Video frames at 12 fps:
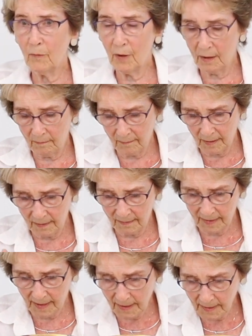the
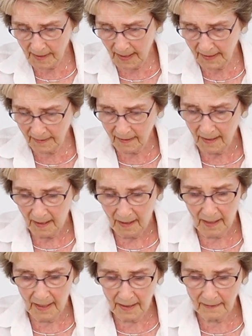sunset,
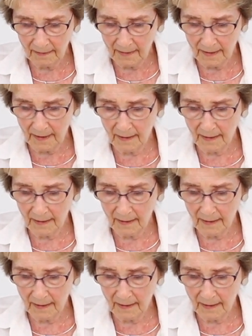and